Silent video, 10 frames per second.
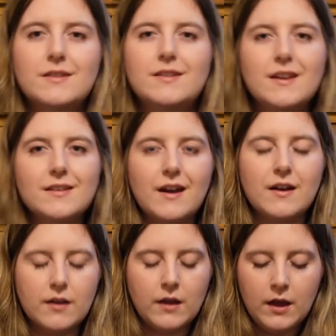
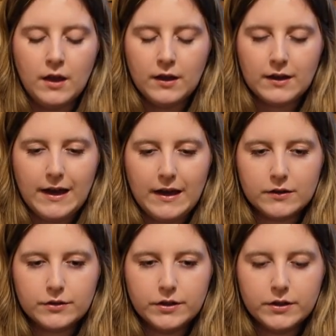zigzag
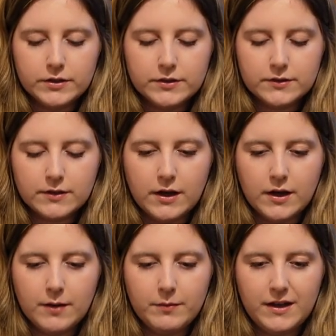cactus
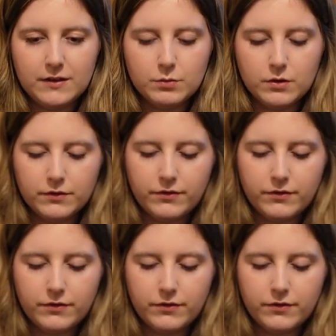is one of